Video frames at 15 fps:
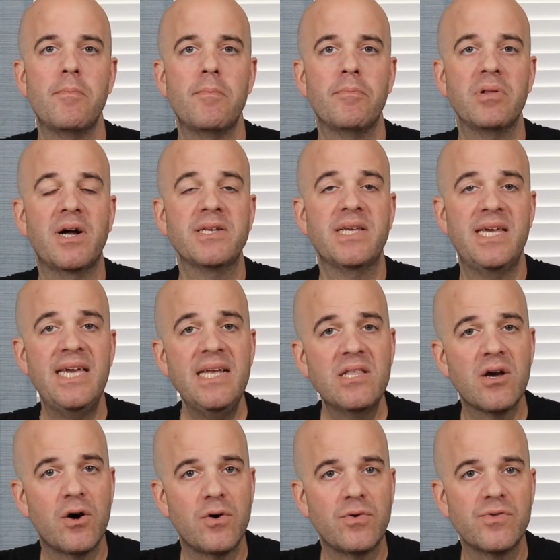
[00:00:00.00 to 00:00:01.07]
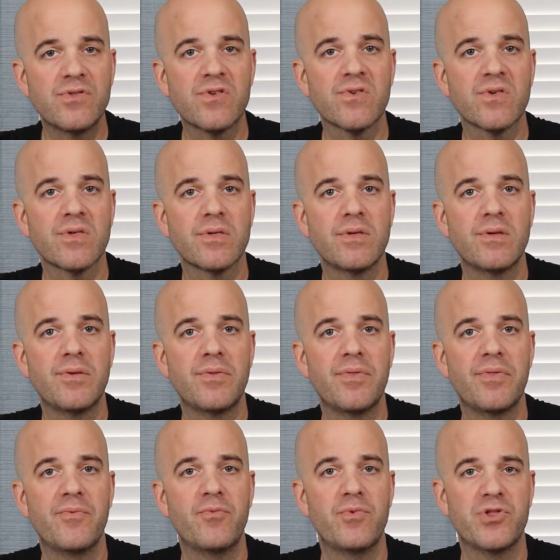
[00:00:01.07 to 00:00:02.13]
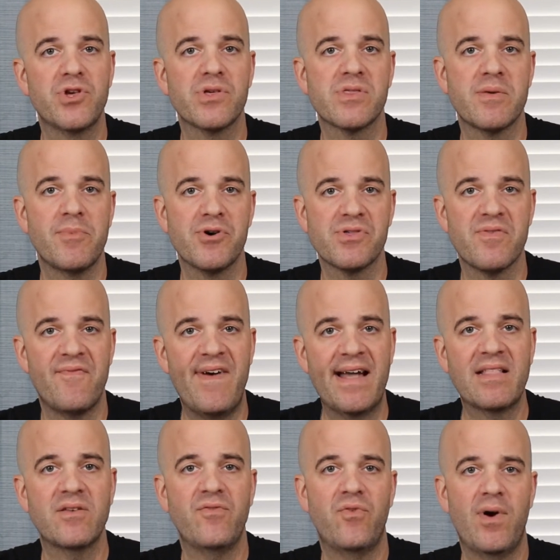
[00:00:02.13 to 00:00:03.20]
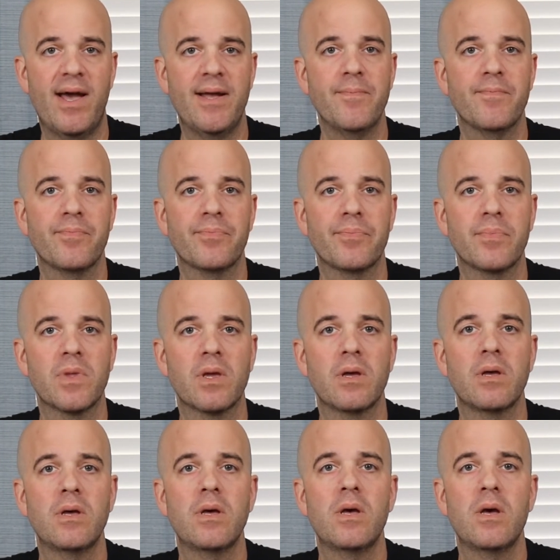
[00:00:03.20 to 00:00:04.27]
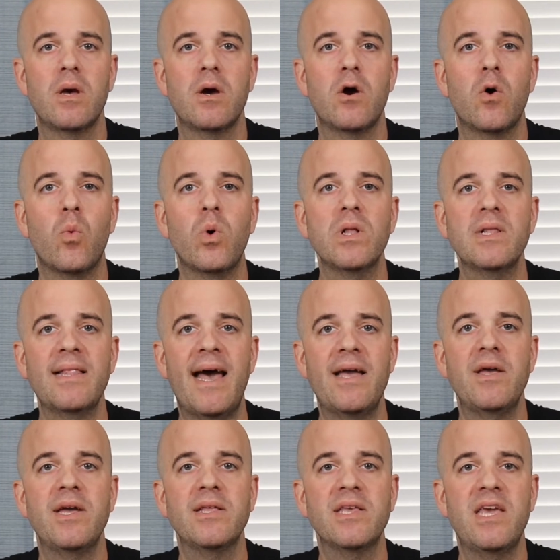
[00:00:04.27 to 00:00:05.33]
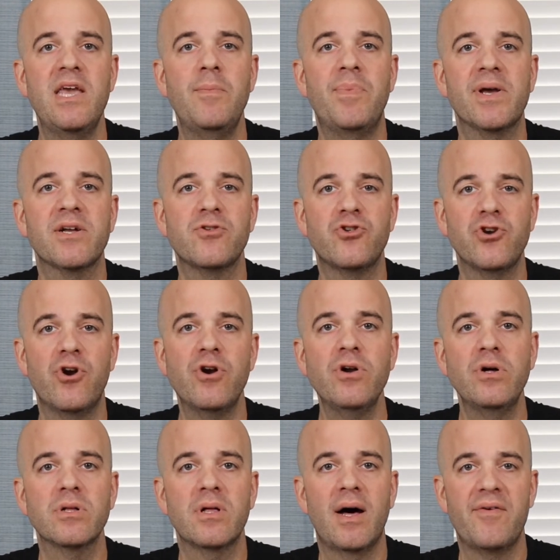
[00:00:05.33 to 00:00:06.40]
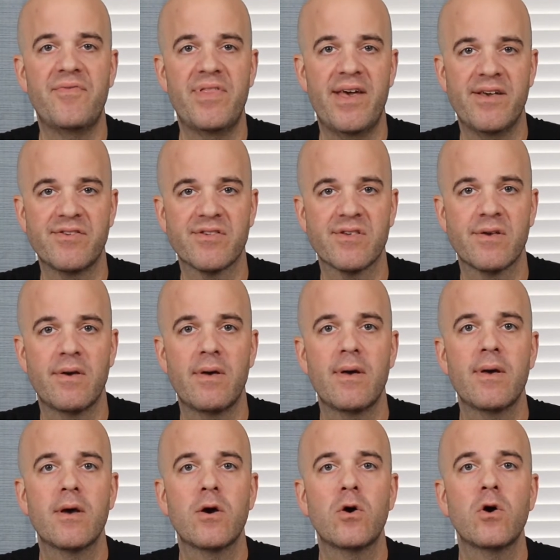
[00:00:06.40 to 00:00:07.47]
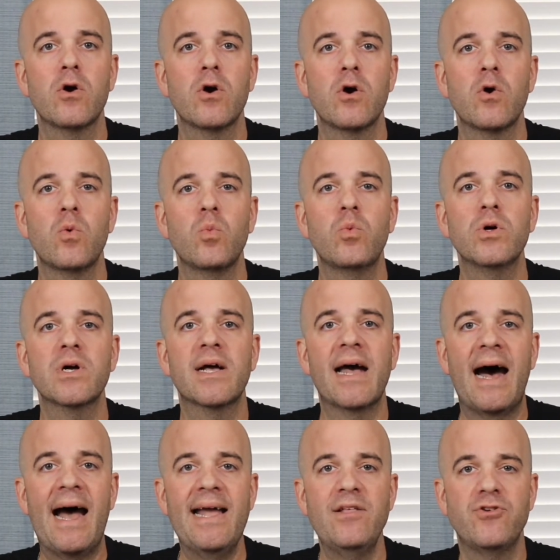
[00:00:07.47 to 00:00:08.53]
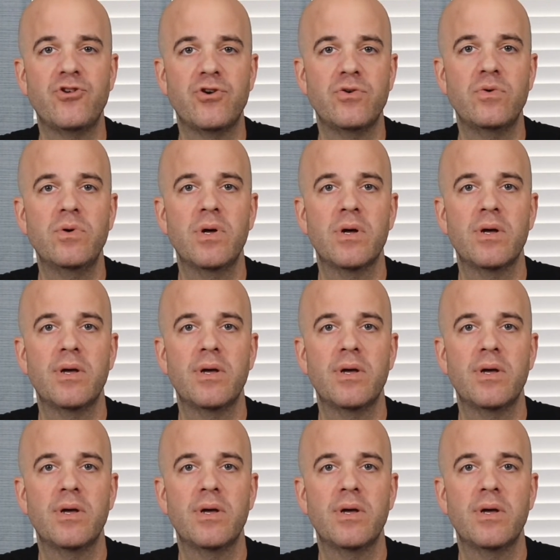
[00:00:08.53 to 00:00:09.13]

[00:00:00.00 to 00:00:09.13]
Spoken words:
blood ketones, which is the most effective way, in keeping a journal of this, will guide you